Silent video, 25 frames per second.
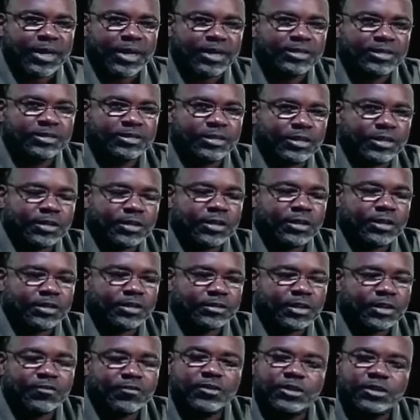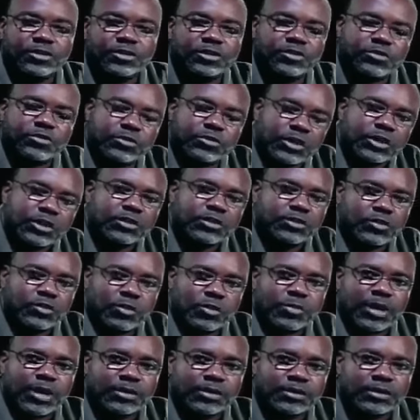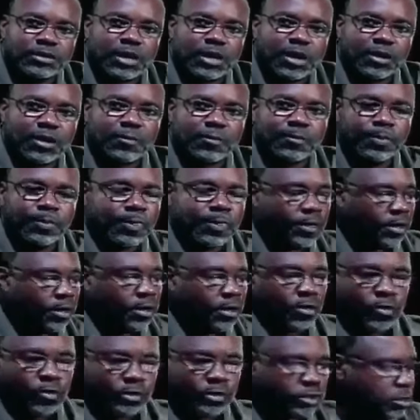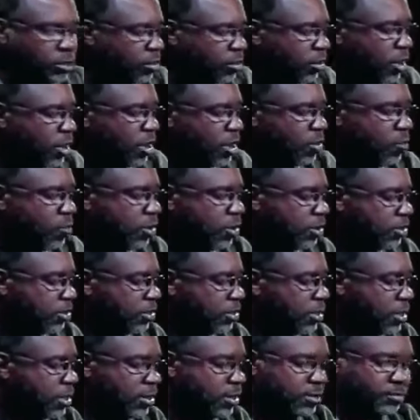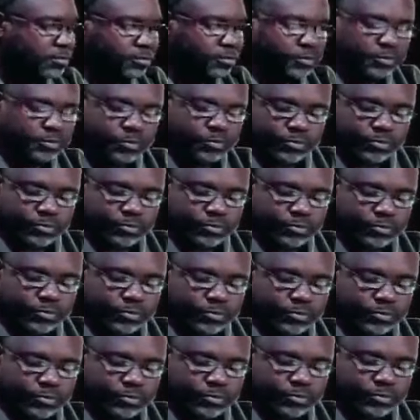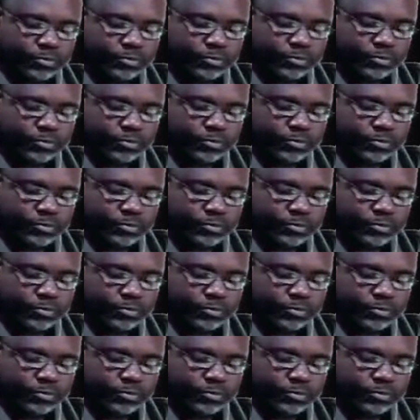basic definitions you need to know about stock. And we'll start out with, and that's the